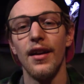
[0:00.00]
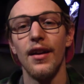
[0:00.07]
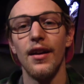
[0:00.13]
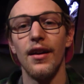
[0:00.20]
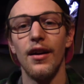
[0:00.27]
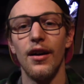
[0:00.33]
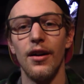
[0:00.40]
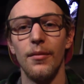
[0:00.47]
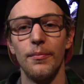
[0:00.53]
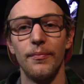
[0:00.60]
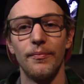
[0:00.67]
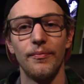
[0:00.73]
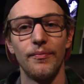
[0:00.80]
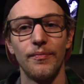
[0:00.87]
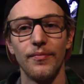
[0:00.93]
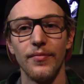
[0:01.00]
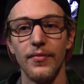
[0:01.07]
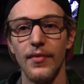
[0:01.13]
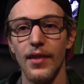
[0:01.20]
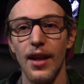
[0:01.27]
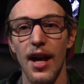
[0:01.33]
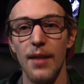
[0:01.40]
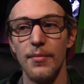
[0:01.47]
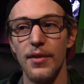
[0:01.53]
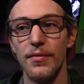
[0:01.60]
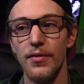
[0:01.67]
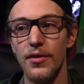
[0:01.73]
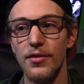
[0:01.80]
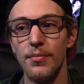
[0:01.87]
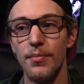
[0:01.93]
Had my
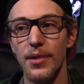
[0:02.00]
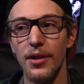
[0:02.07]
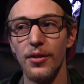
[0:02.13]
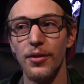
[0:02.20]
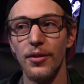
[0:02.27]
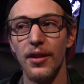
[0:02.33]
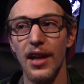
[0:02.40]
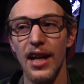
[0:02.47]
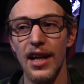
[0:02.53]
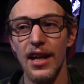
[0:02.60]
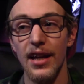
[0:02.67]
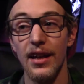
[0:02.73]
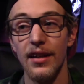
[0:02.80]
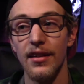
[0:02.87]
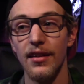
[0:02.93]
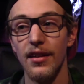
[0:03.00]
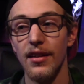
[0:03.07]
first build, and